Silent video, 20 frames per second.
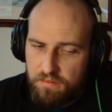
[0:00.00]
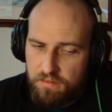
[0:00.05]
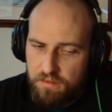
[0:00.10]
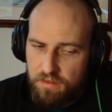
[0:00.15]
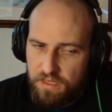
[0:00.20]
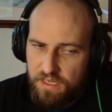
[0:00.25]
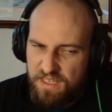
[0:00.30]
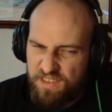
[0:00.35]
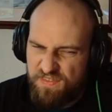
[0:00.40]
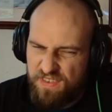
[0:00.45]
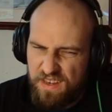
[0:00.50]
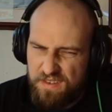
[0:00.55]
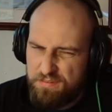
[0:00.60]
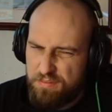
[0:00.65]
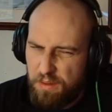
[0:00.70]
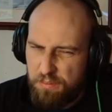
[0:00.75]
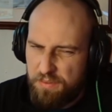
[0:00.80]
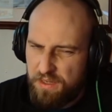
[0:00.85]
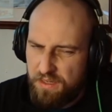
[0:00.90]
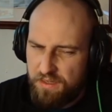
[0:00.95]
Knight h5 is
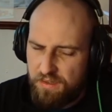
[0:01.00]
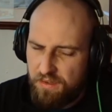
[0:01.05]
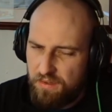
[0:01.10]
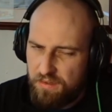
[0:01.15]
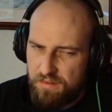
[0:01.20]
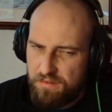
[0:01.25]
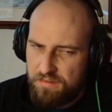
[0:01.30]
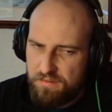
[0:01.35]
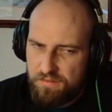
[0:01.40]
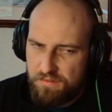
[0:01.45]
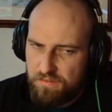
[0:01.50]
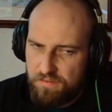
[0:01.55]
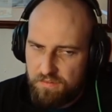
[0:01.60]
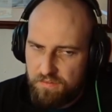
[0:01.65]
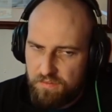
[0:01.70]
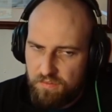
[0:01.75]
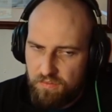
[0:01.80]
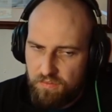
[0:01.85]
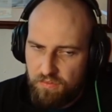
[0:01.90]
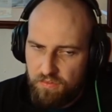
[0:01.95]
probably not good.
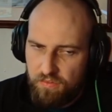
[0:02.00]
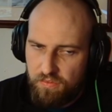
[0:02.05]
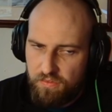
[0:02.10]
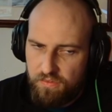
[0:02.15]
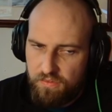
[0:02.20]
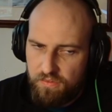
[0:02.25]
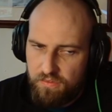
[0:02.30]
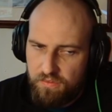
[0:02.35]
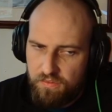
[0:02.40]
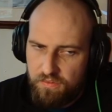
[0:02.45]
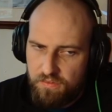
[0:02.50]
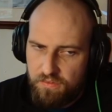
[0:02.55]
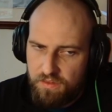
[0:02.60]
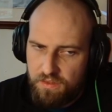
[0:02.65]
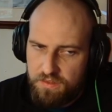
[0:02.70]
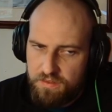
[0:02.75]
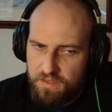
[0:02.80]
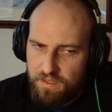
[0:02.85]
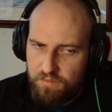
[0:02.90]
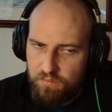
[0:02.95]

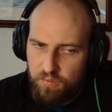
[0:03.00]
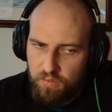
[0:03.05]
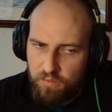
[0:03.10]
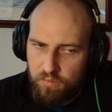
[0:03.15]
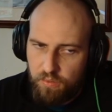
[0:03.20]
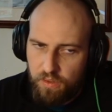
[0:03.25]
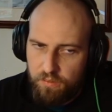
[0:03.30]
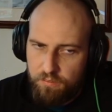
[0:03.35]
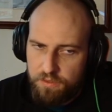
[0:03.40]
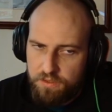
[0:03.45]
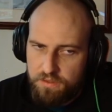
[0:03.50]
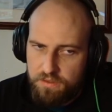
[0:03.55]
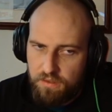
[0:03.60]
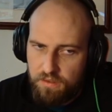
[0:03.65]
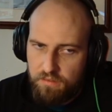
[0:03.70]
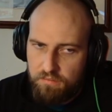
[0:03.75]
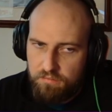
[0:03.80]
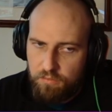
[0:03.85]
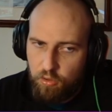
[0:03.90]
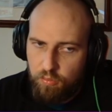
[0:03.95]
Because, like, what, I'm just
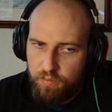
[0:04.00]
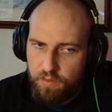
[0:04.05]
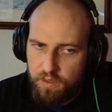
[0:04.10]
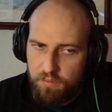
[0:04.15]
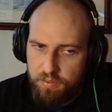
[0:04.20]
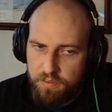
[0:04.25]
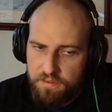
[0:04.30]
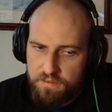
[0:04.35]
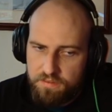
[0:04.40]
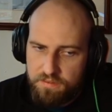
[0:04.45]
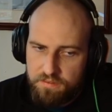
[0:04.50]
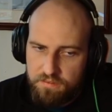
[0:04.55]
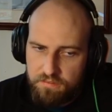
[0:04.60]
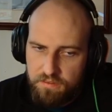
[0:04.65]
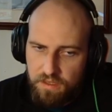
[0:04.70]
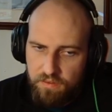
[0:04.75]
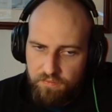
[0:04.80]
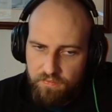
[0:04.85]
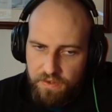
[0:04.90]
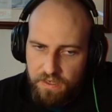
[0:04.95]
gonna open up his
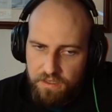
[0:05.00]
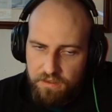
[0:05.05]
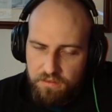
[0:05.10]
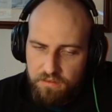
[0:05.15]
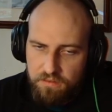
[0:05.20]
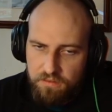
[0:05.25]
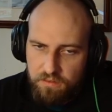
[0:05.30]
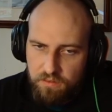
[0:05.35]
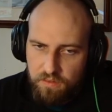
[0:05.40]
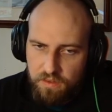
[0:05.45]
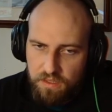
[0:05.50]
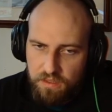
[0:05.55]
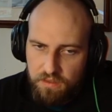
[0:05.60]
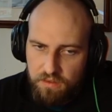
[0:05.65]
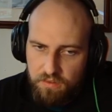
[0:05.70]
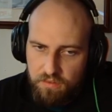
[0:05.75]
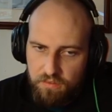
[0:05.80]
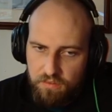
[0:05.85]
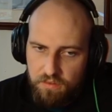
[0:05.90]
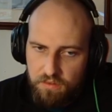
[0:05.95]
F file? No, thank
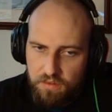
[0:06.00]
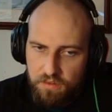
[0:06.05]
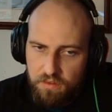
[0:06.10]
you.